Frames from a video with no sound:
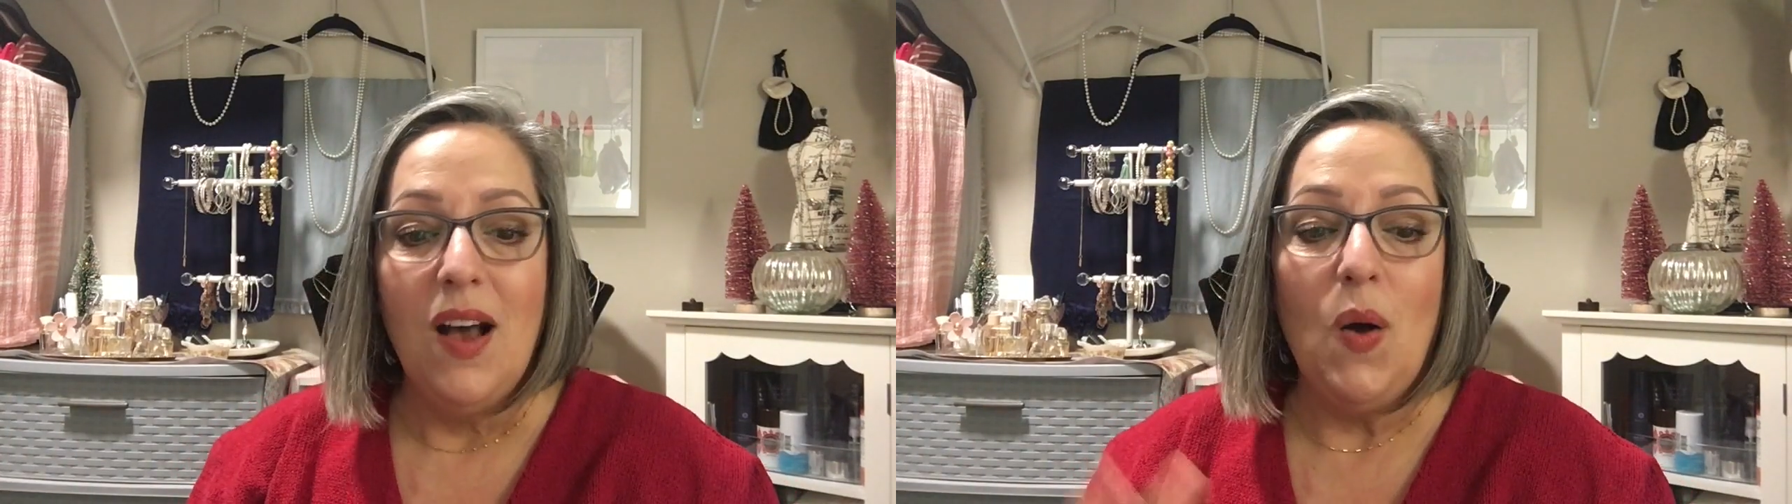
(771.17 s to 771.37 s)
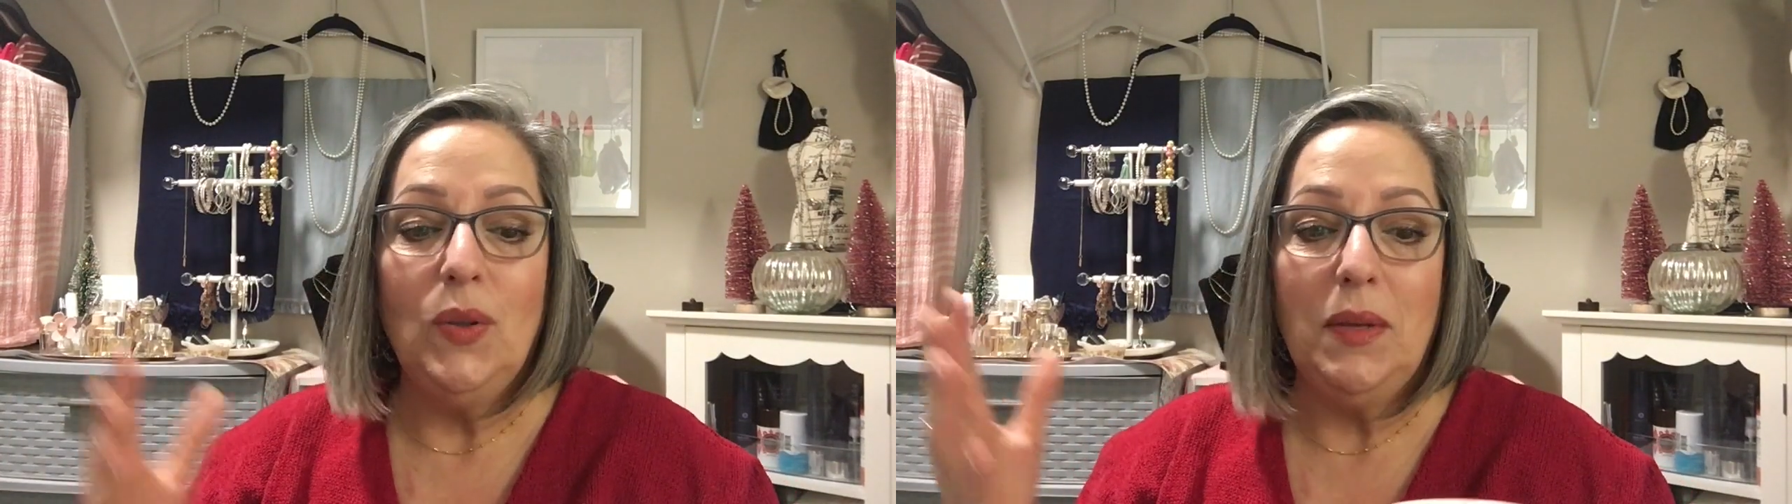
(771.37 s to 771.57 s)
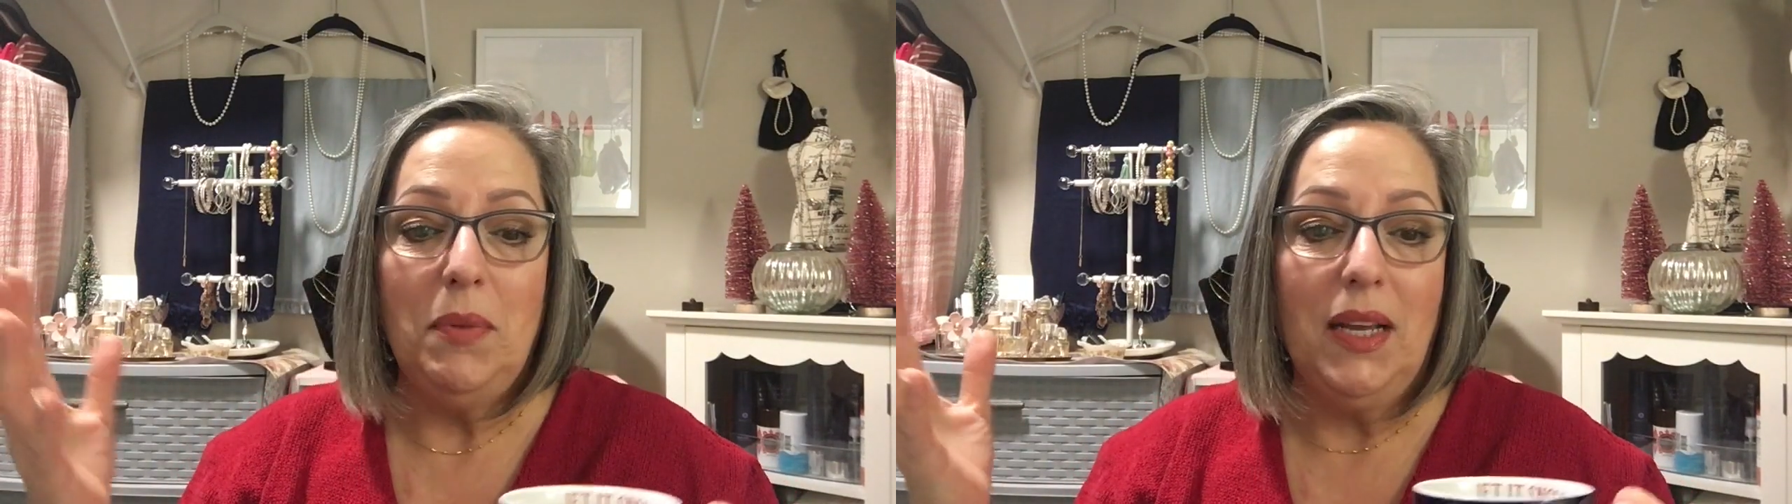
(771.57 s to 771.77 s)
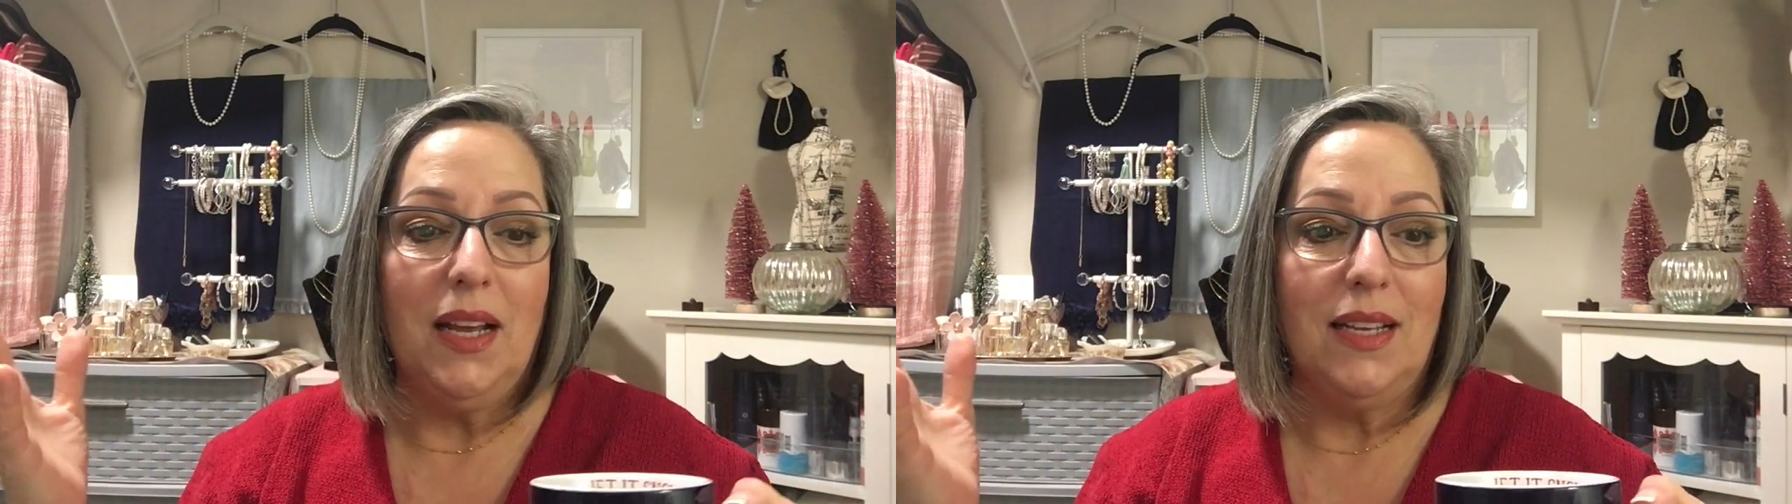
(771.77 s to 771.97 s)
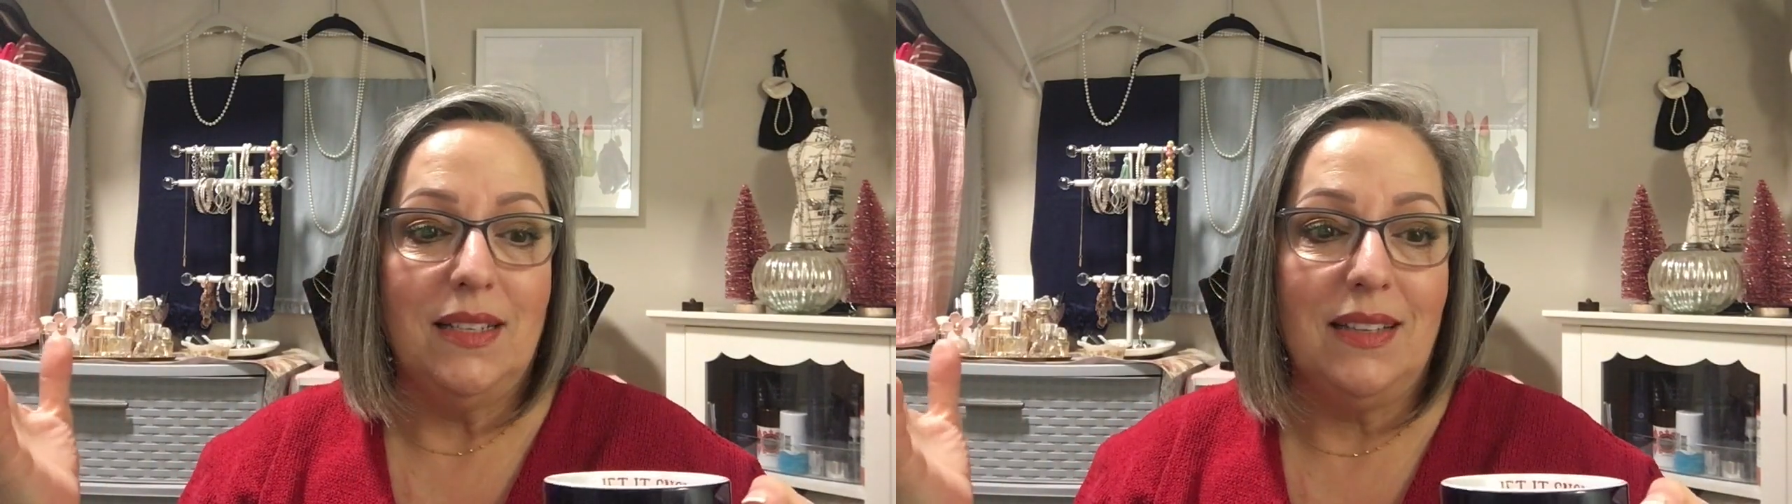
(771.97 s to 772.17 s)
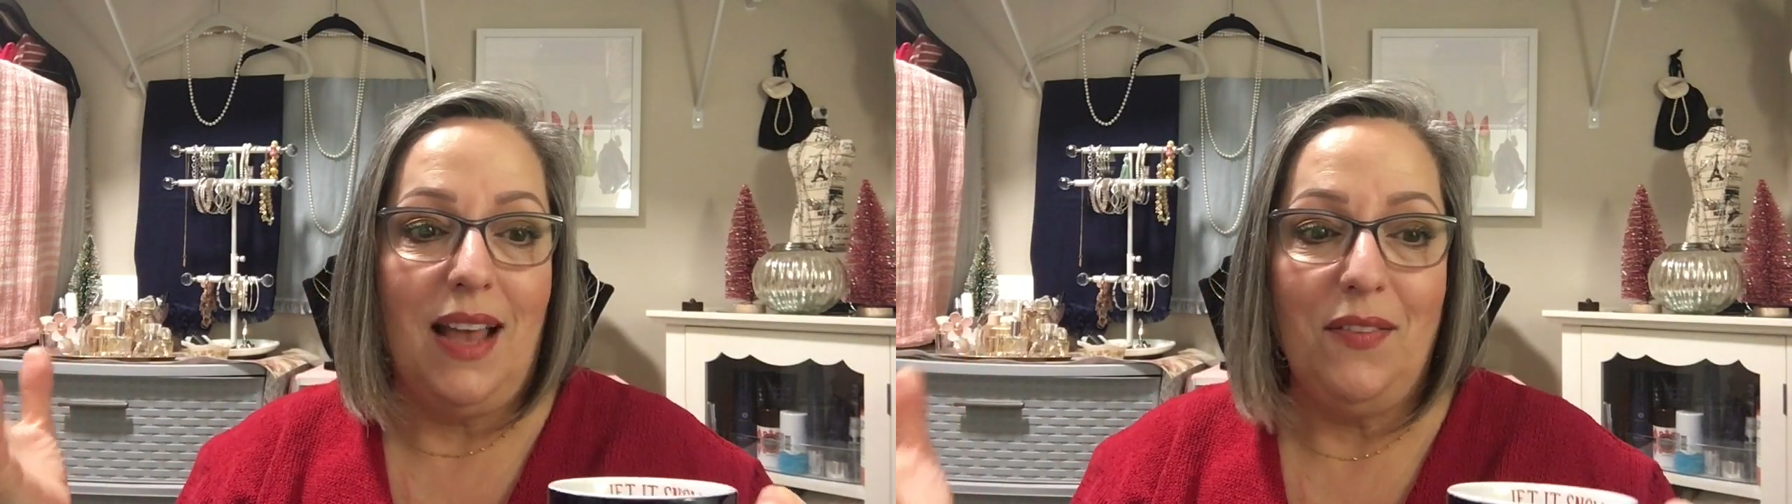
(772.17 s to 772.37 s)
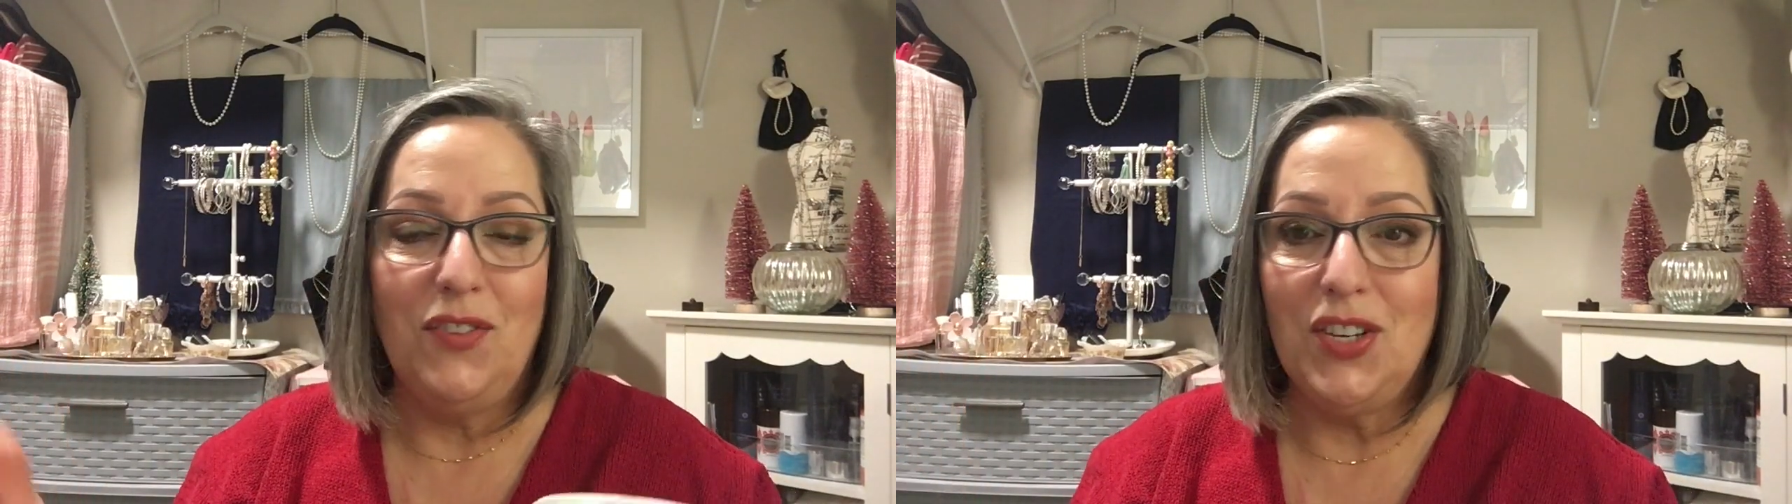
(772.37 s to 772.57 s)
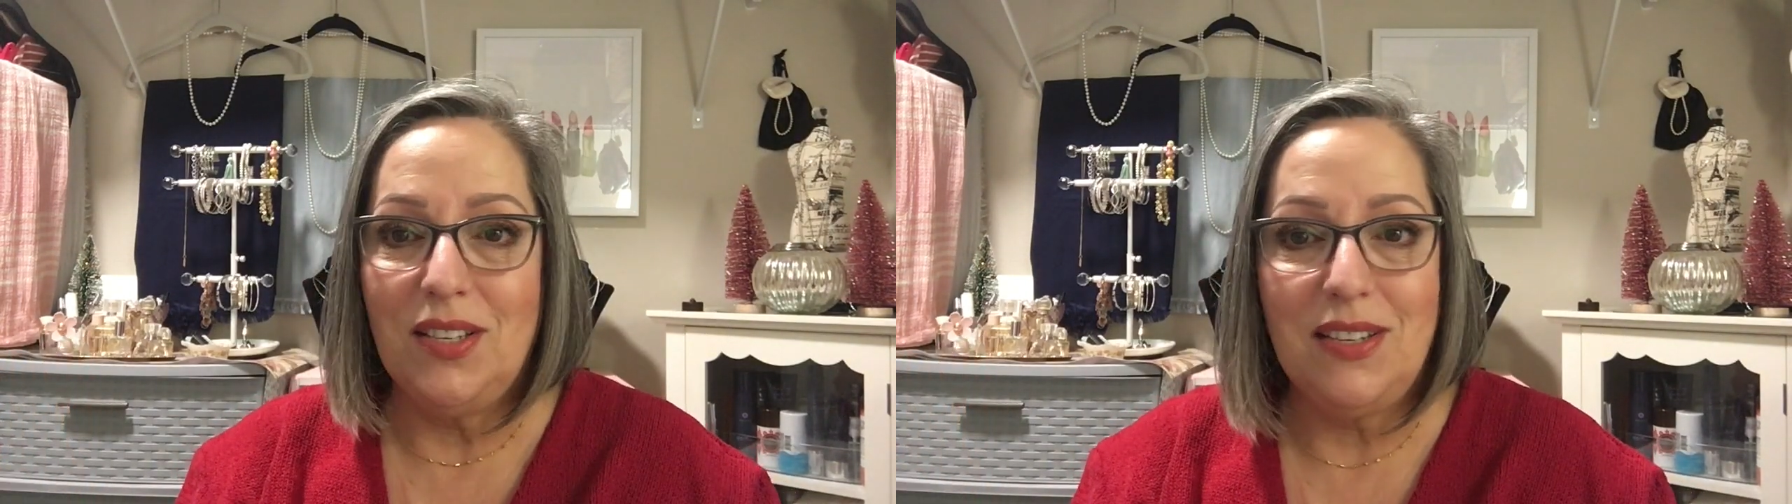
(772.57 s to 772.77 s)
only because
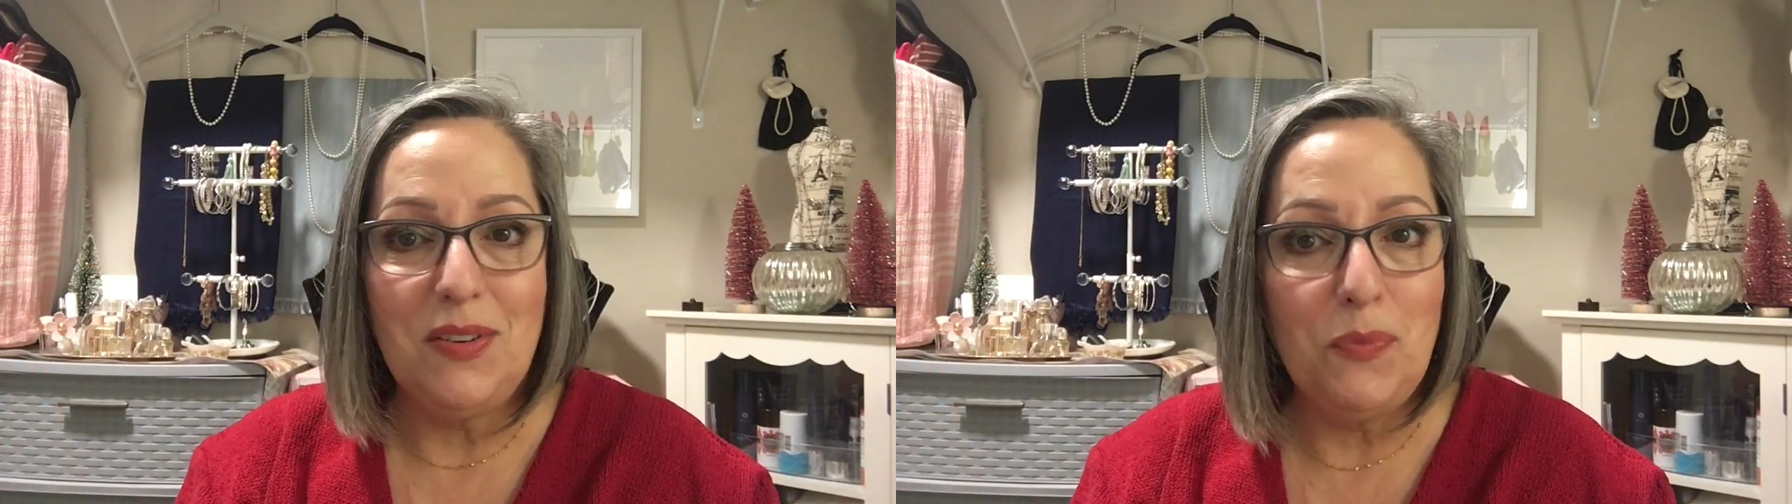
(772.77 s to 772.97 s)
I've just